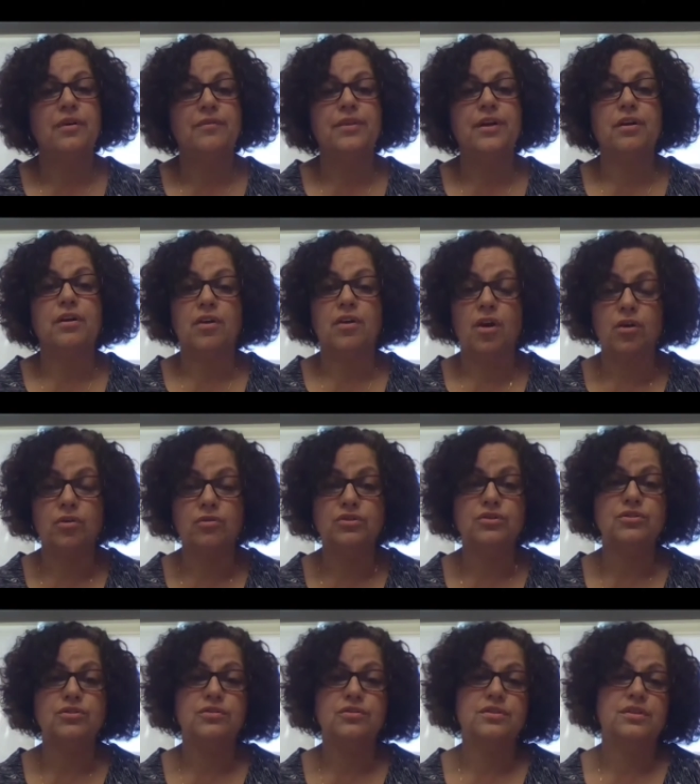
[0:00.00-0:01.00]
of their
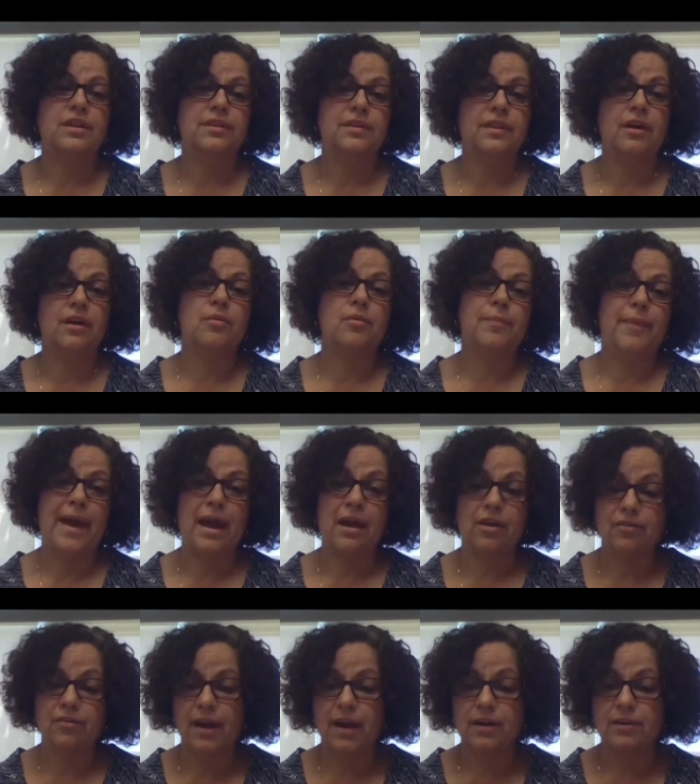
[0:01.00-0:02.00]
cultures and their
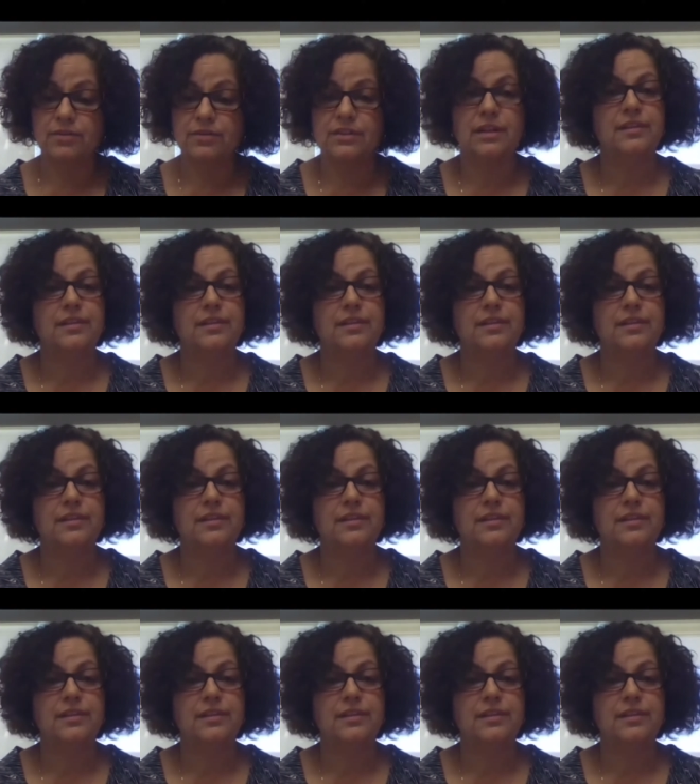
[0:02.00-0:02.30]
backgrounds